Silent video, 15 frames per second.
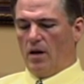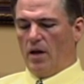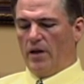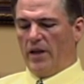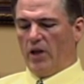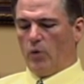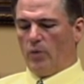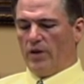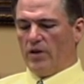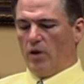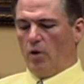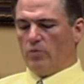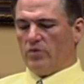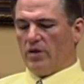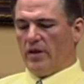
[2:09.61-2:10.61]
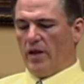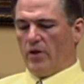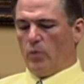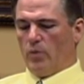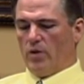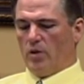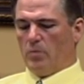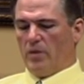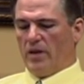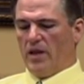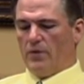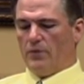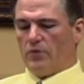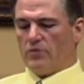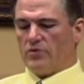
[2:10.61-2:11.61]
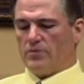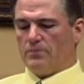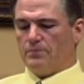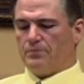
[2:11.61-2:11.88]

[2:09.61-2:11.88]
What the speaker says: unequally yoked together with unbelievers.